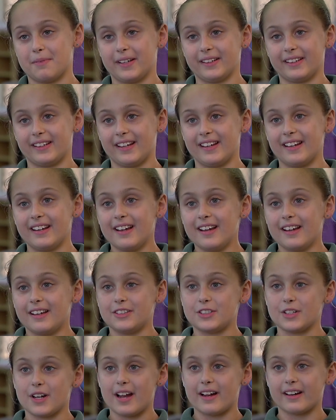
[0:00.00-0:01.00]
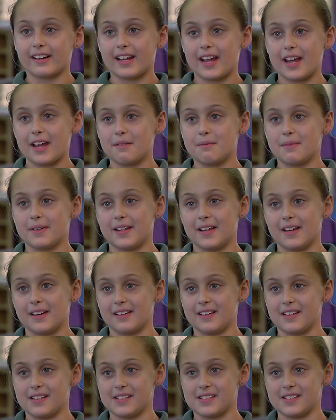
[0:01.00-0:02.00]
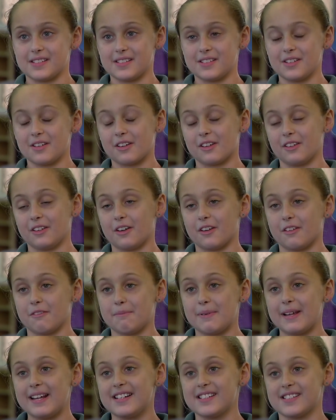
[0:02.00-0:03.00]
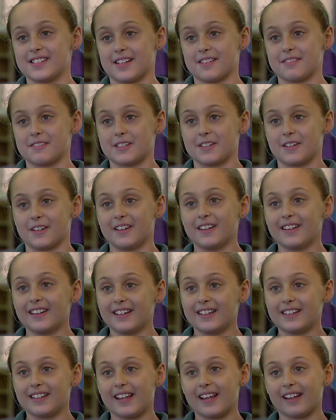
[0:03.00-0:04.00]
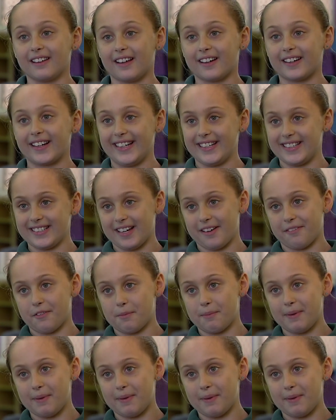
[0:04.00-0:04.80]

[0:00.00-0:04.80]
but then drought came and then there's not a lot of pigs left, so they're lucky to have a